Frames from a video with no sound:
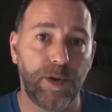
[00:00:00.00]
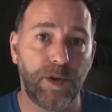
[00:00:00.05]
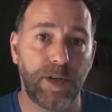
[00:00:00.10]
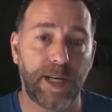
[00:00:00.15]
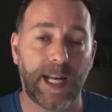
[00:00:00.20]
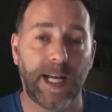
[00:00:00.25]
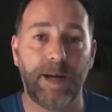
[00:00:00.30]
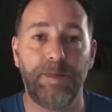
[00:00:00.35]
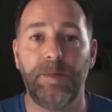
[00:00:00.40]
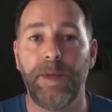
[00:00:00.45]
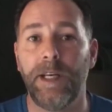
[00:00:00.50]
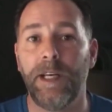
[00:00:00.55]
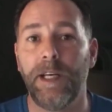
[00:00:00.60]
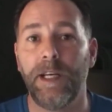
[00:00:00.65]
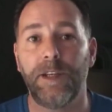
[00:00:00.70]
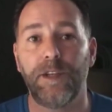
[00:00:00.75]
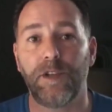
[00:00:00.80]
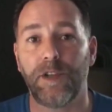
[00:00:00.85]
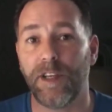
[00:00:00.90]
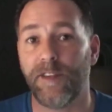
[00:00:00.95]
program,
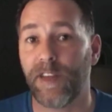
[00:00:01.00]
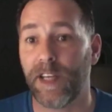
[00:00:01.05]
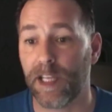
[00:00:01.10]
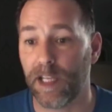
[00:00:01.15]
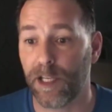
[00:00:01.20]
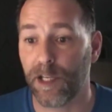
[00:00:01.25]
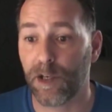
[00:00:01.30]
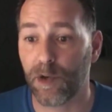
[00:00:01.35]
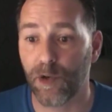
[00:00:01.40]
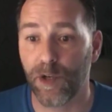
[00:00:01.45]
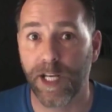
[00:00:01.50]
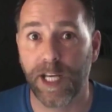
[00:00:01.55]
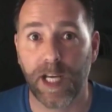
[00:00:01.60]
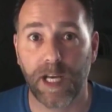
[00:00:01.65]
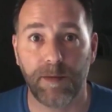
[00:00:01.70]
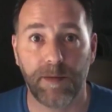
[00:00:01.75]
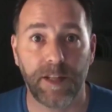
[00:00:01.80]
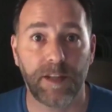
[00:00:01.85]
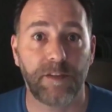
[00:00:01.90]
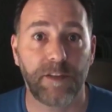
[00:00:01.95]
so you, you're going to
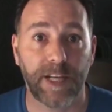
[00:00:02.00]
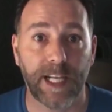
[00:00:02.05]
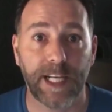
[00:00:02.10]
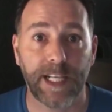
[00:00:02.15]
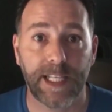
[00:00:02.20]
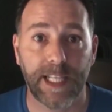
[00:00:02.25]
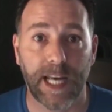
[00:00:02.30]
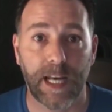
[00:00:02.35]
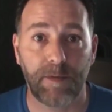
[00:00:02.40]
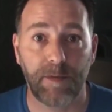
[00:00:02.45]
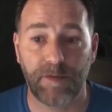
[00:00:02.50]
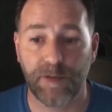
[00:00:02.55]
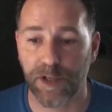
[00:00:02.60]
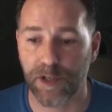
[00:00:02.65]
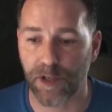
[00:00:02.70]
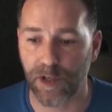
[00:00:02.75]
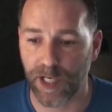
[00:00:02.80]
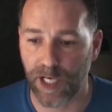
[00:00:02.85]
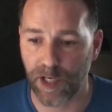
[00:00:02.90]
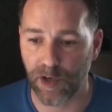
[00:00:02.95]
come in at the right time if
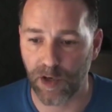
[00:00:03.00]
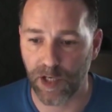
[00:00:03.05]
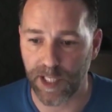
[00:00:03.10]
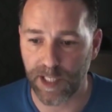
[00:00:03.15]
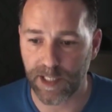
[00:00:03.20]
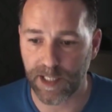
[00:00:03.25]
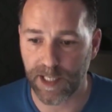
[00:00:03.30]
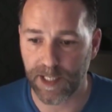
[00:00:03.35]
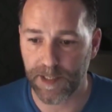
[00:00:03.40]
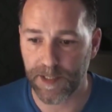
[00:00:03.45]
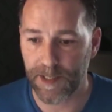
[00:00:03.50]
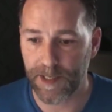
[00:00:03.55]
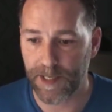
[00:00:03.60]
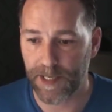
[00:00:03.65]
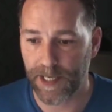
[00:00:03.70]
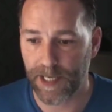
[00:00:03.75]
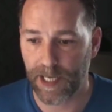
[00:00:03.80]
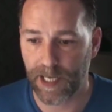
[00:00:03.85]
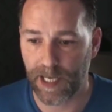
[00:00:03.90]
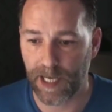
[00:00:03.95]
you're doing it in August,
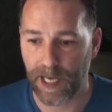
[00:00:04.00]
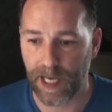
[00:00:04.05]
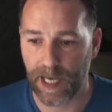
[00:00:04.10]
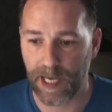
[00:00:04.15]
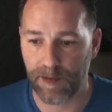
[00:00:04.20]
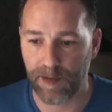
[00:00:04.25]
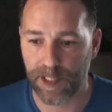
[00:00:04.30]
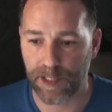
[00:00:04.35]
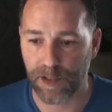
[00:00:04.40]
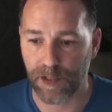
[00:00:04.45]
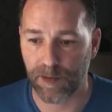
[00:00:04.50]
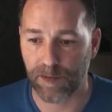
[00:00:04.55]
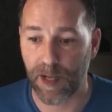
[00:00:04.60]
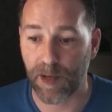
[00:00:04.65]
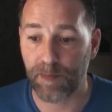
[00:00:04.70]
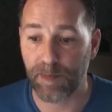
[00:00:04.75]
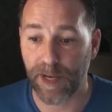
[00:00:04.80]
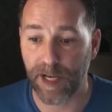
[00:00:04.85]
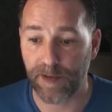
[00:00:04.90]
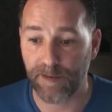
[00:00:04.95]
and that's going to
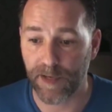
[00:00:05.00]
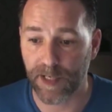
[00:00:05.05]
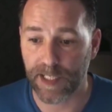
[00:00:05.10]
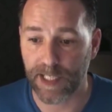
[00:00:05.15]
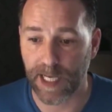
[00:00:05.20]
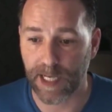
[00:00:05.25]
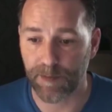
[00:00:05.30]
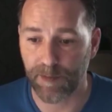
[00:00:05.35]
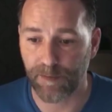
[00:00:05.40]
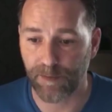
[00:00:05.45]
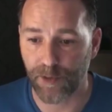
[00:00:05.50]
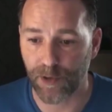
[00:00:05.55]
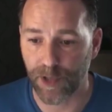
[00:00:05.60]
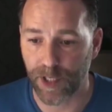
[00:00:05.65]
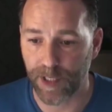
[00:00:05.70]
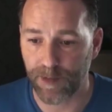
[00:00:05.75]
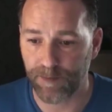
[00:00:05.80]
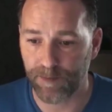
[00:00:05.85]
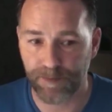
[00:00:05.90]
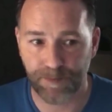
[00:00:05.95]
be a perfect timing for
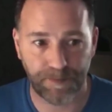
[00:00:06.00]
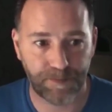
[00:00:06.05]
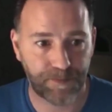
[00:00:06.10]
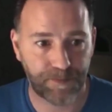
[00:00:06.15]
you.